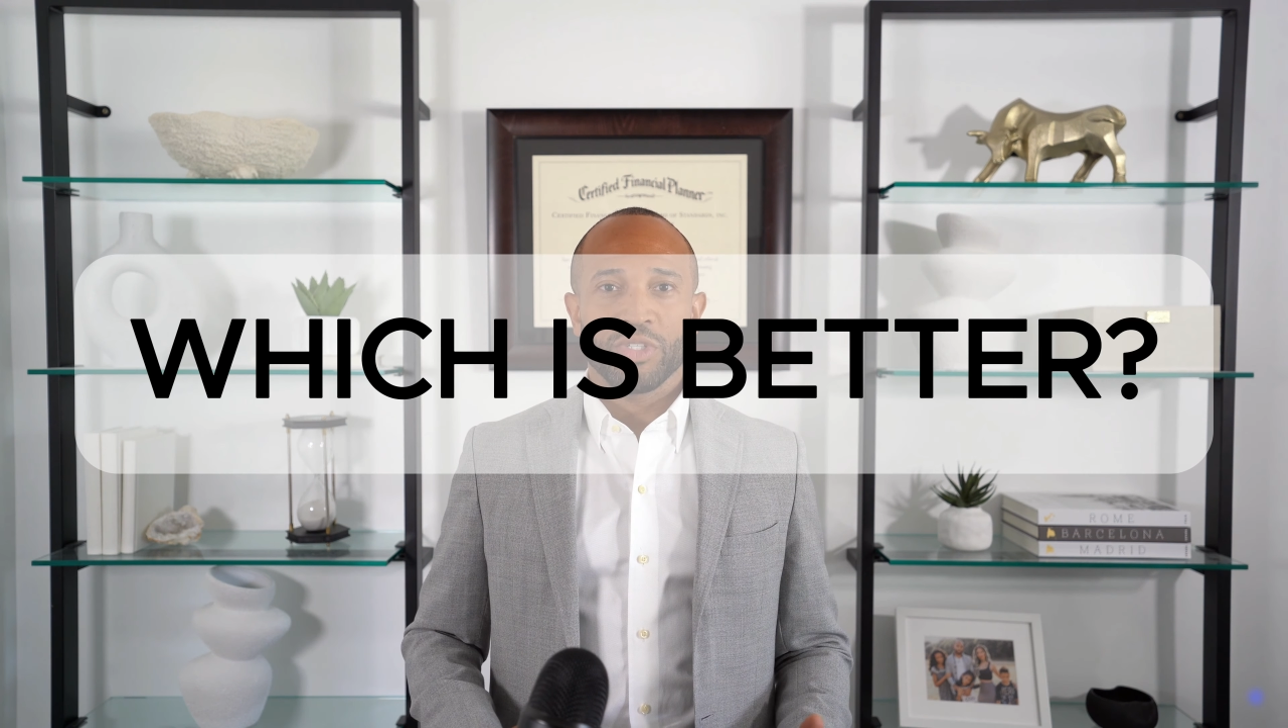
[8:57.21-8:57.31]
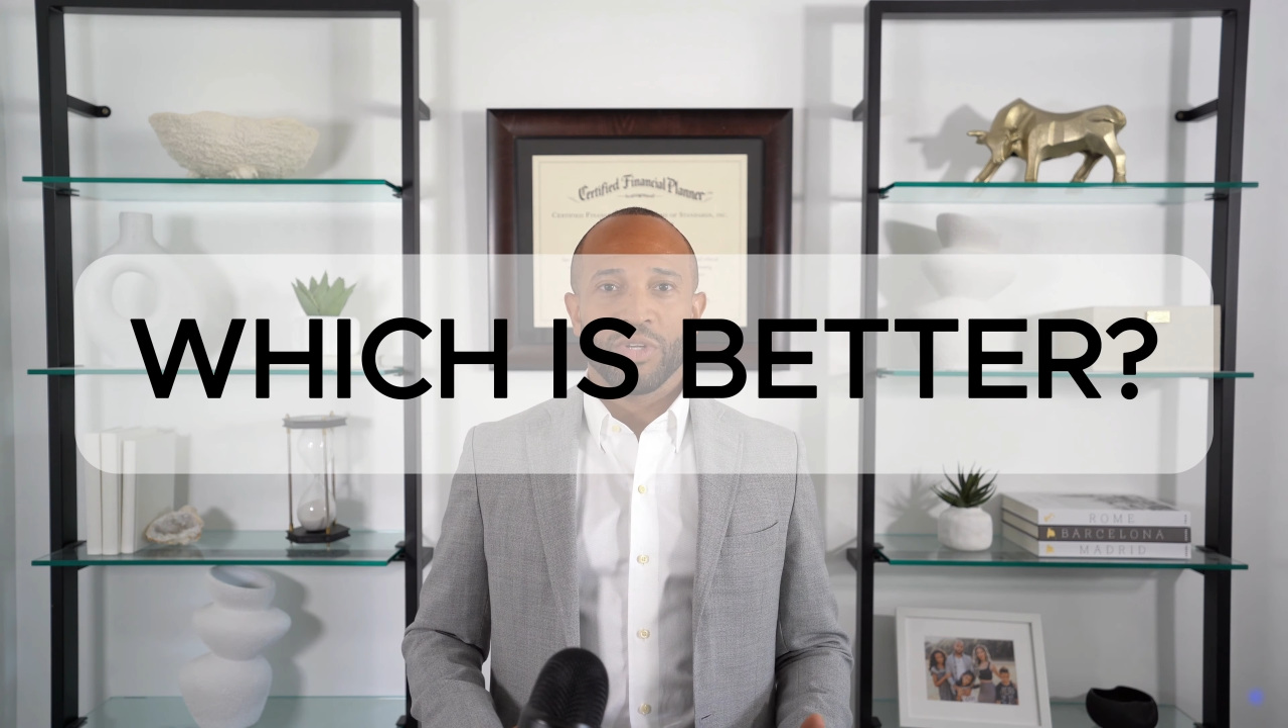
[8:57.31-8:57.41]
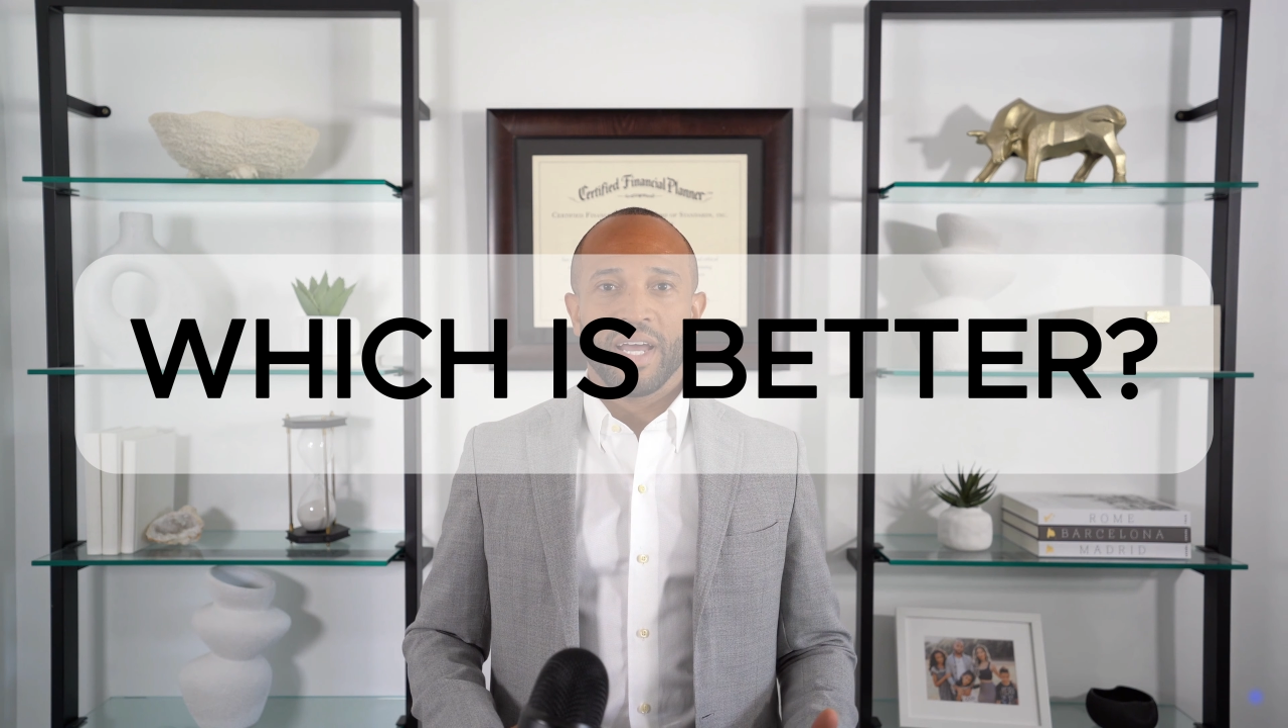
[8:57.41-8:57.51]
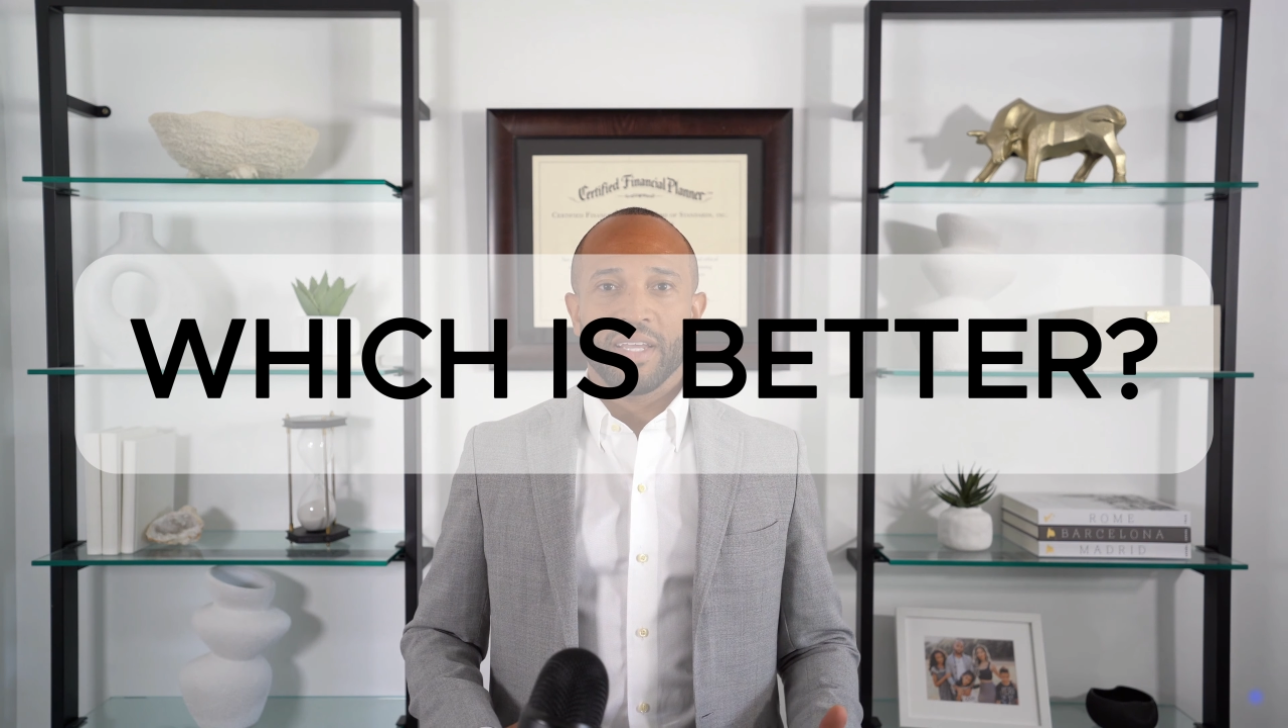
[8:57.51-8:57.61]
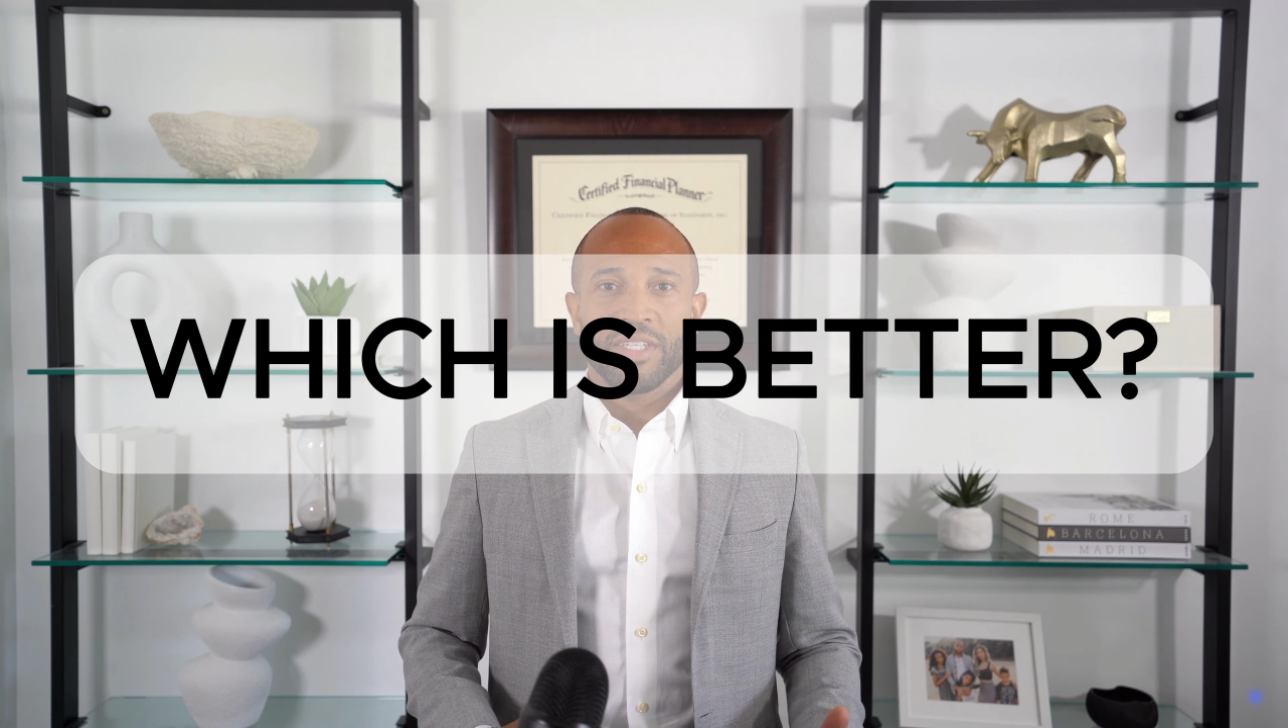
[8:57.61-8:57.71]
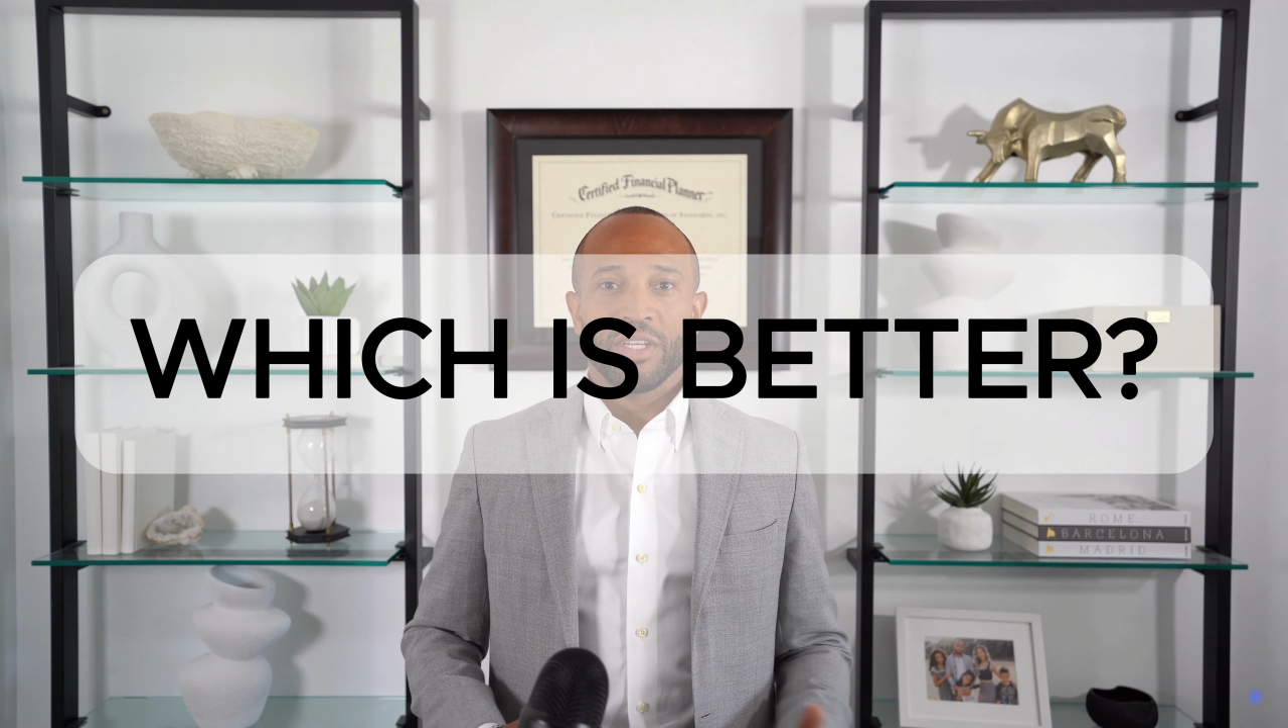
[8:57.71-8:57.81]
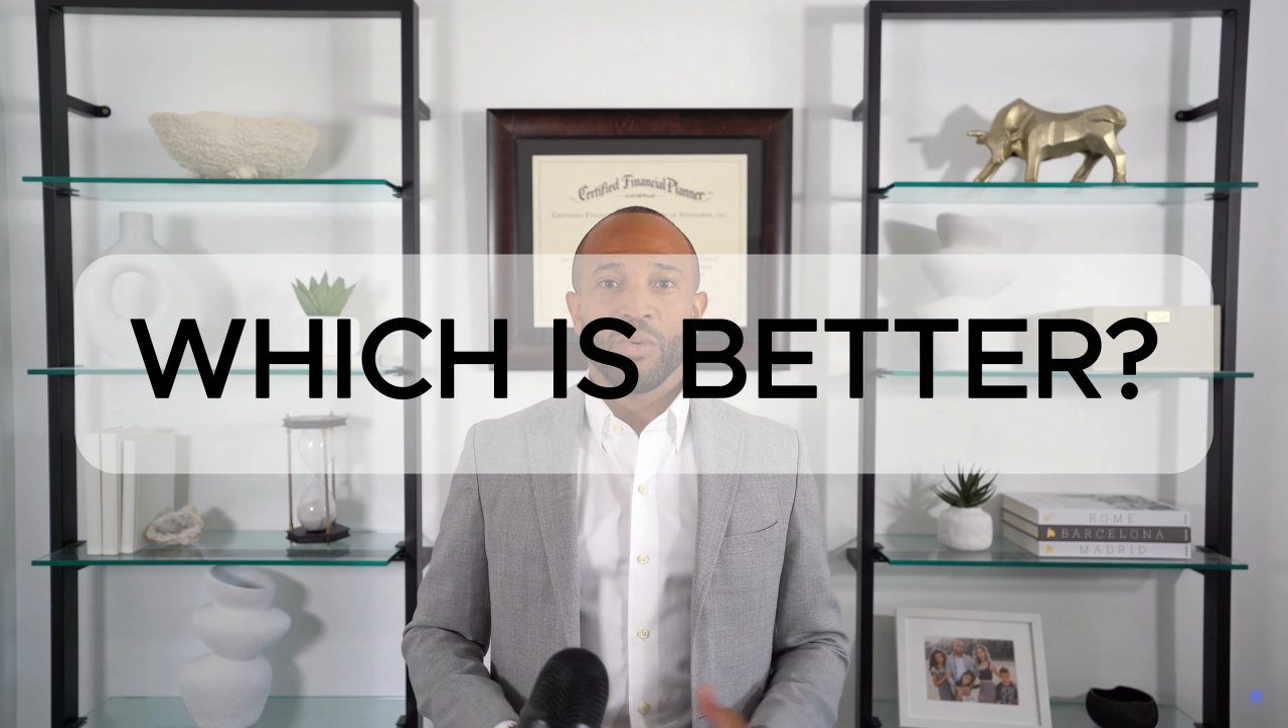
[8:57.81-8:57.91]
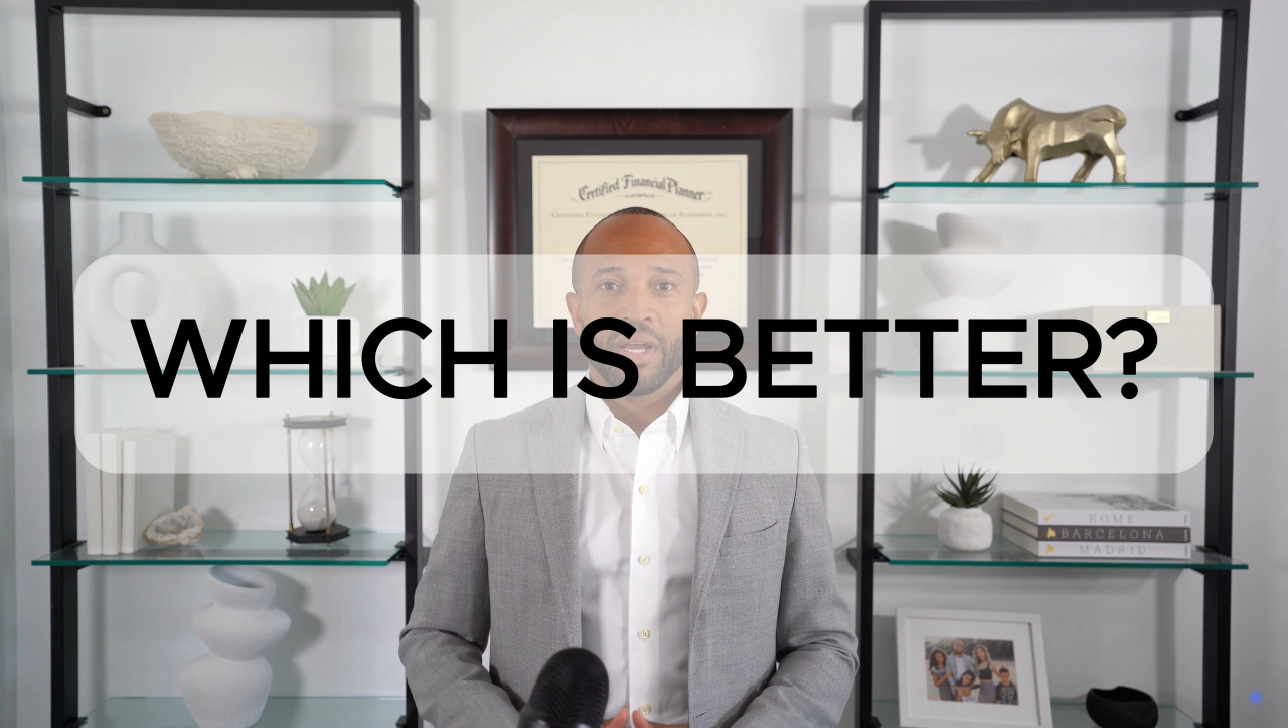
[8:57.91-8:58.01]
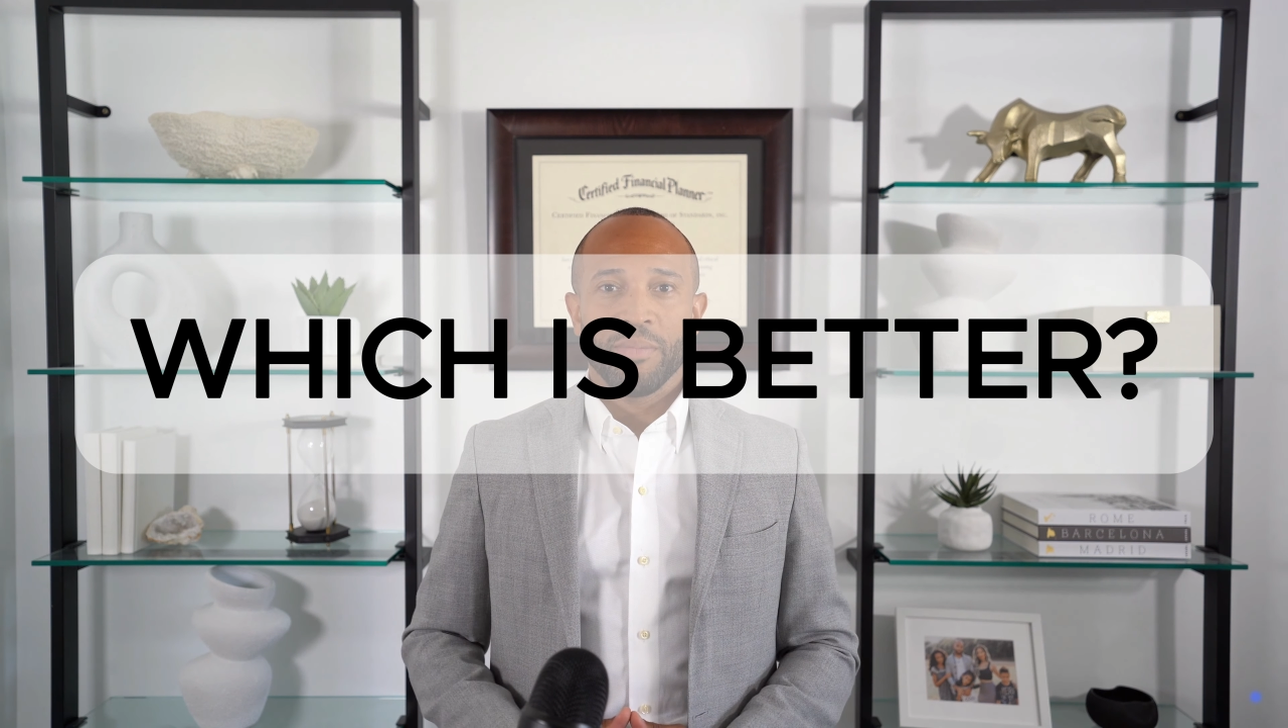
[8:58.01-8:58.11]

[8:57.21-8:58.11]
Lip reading: strategy do I